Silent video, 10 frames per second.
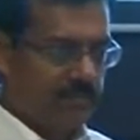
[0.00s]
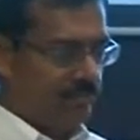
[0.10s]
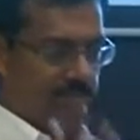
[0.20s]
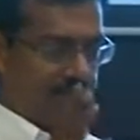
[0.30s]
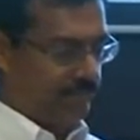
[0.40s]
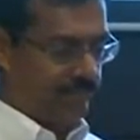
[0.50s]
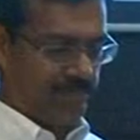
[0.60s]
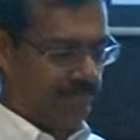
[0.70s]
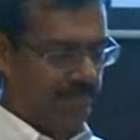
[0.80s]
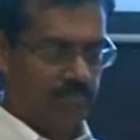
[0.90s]
or would you
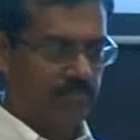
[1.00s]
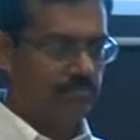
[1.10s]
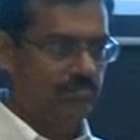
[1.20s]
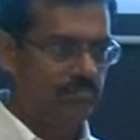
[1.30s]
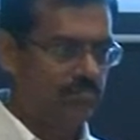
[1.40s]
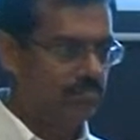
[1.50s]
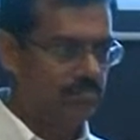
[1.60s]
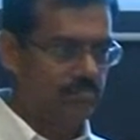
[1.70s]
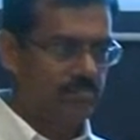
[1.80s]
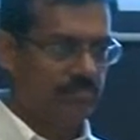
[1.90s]
prefer? Can
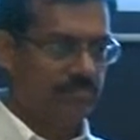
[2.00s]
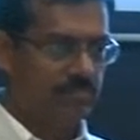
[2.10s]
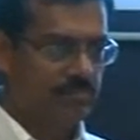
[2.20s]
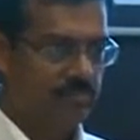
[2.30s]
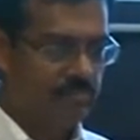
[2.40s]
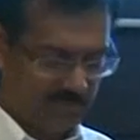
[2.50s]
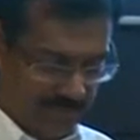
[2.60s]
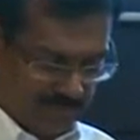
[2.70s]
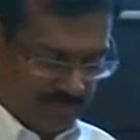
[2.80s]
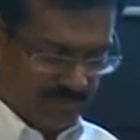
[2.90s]
you go back to slide
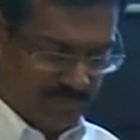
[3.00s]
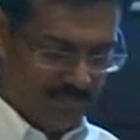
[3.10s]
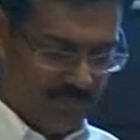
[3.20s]
number 4?